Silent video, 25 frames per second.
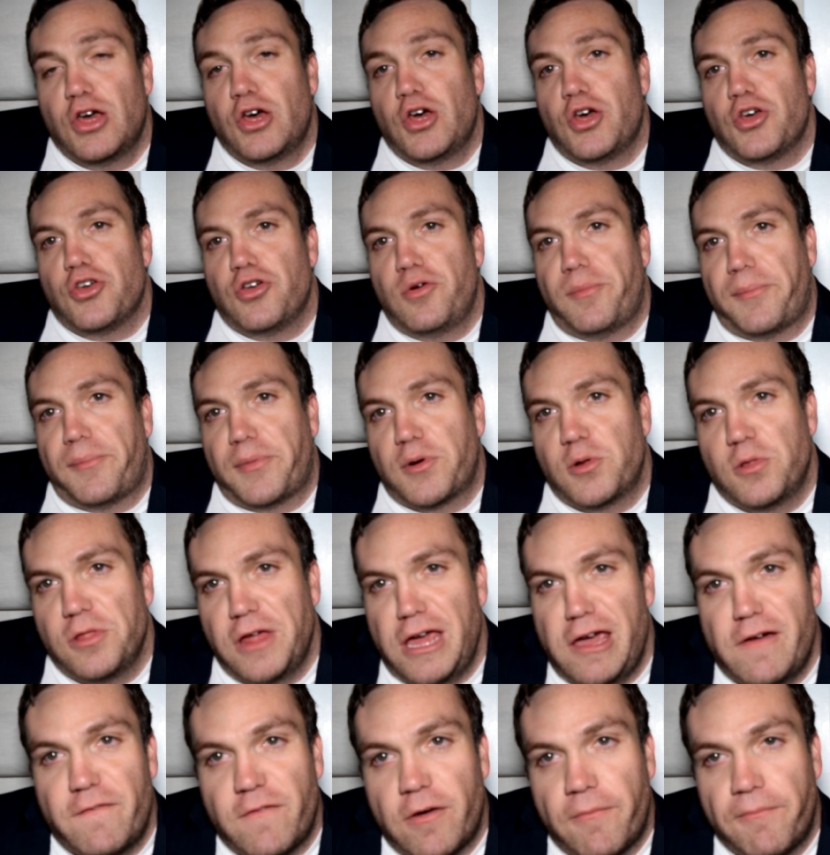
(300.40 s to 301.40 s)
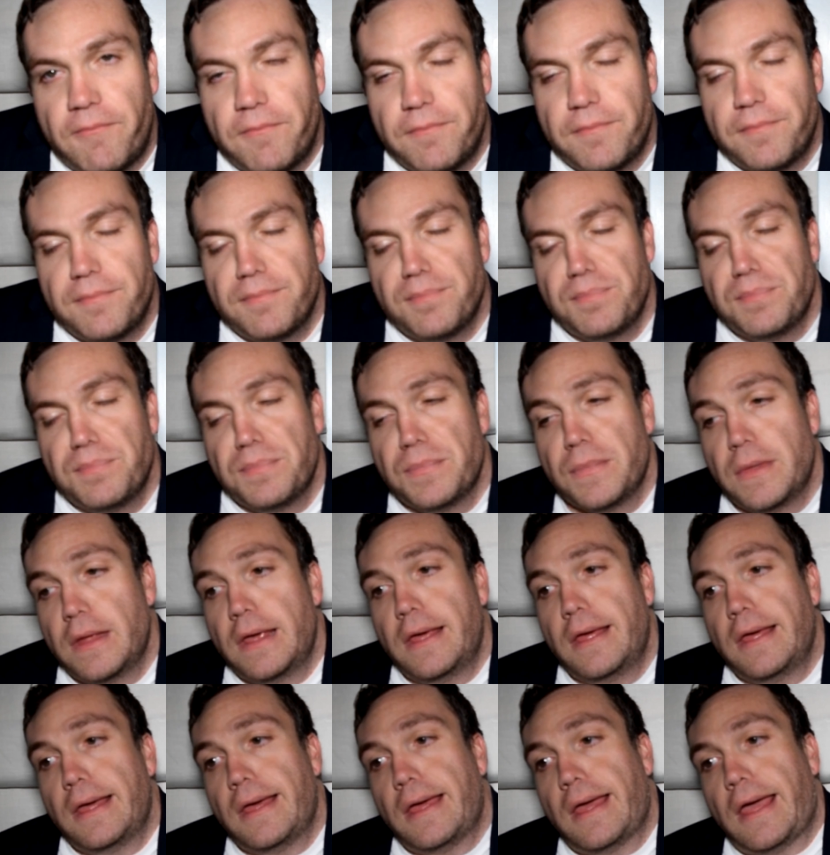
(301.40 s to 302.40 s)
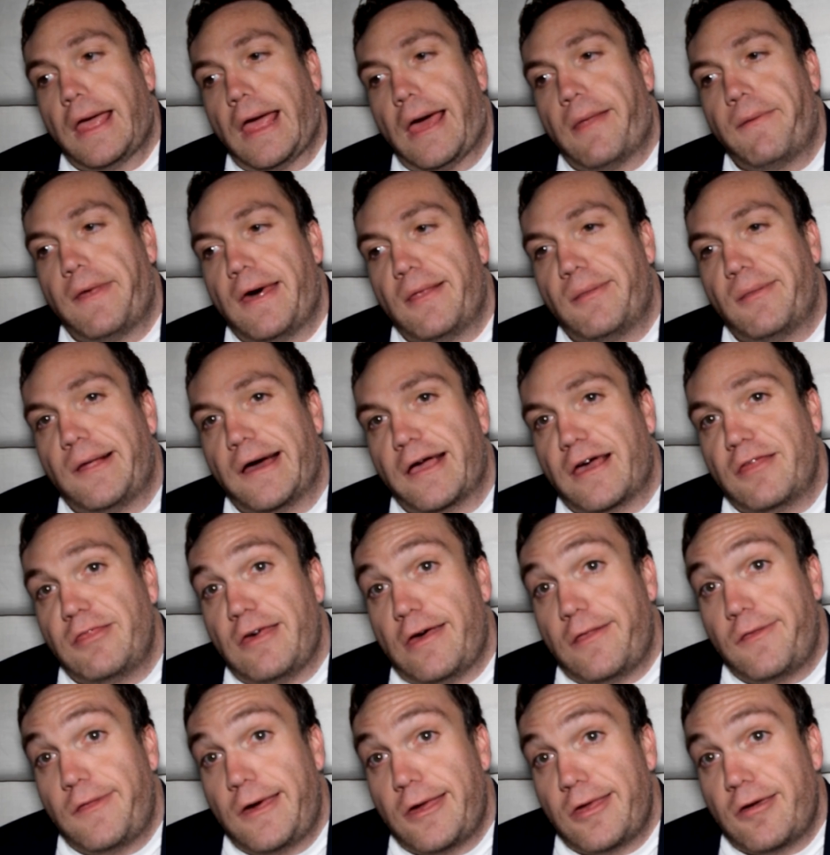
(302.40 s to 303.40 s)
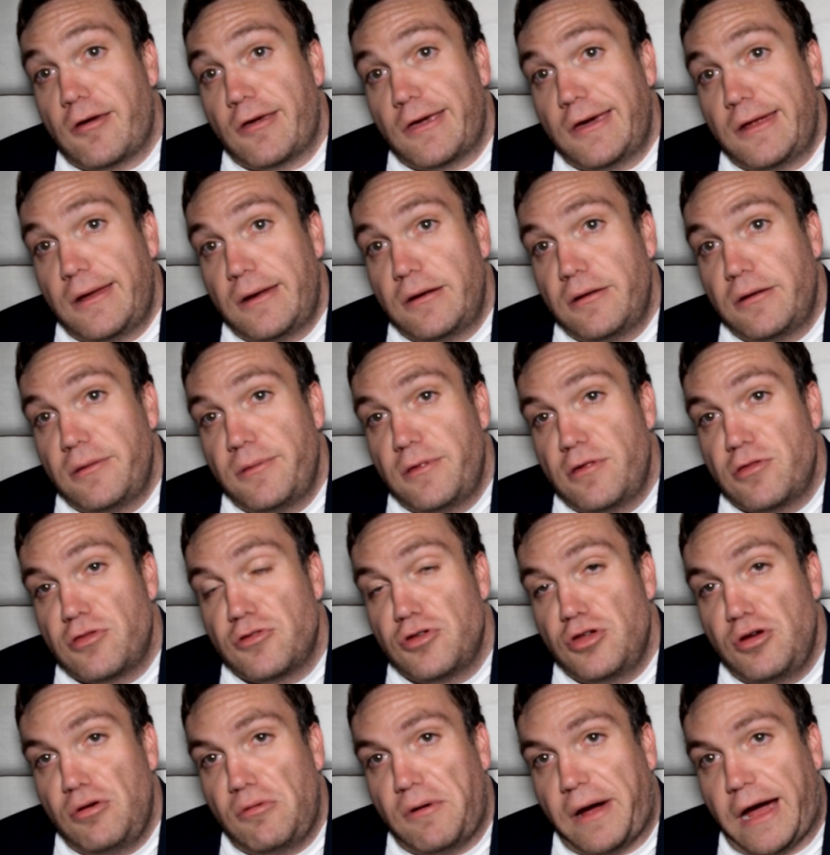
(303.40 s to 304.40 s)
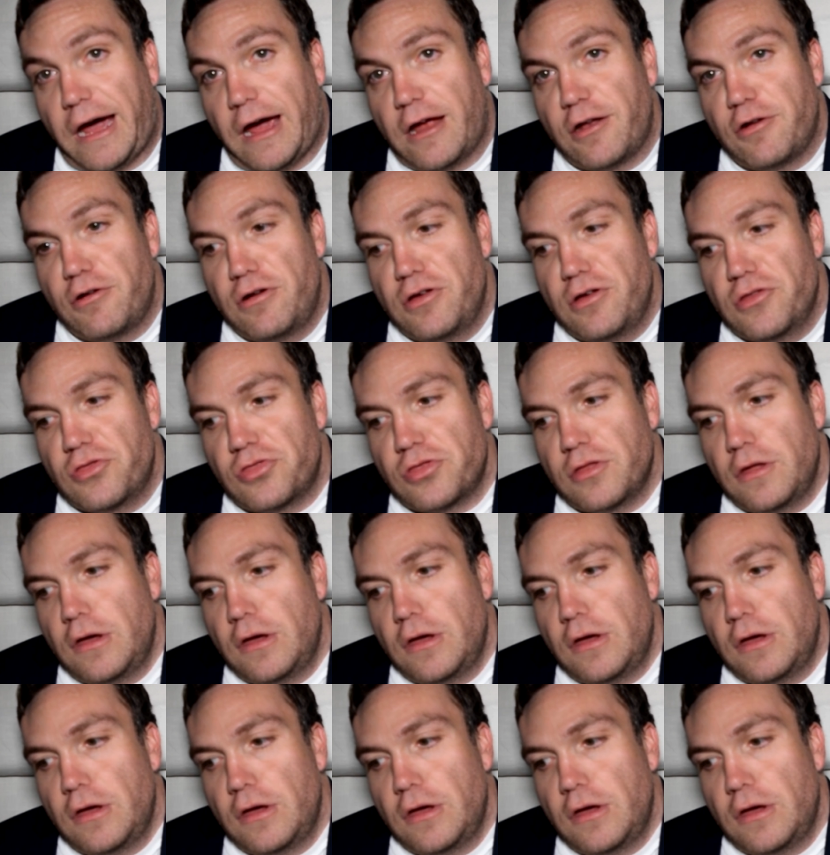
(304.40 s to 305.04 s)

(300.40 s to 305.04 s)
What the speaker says: you believe him. And then, like I said, then you get into this new actress,